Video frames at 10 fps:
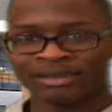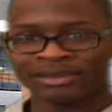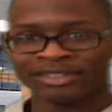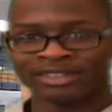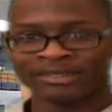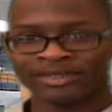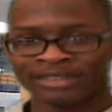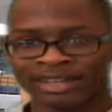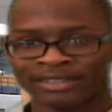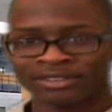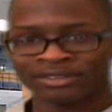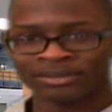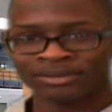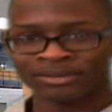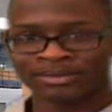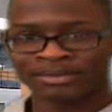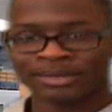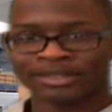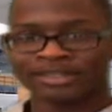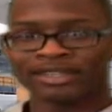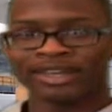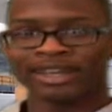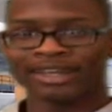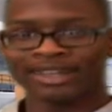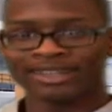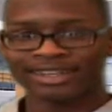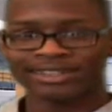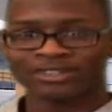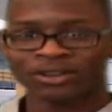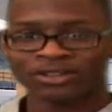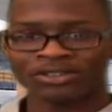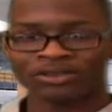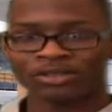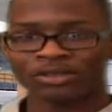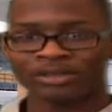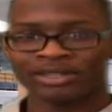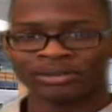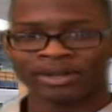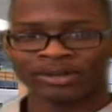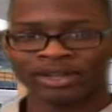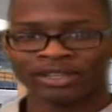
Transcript: J.P. Stevens High School. Today, I'd like to talk to you a little bit about